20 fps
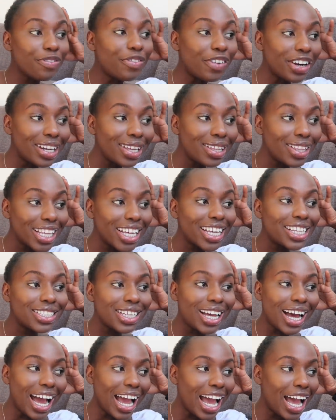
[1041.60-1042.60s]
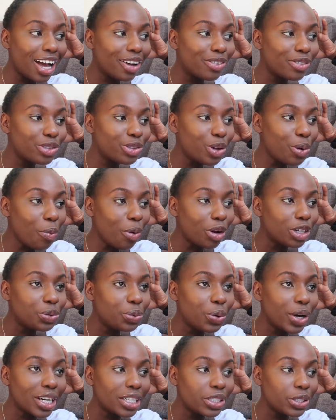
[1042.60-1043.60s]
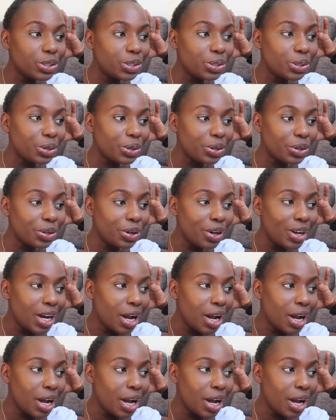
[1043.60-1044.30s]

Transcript: Funny thing is that I have so much work to do,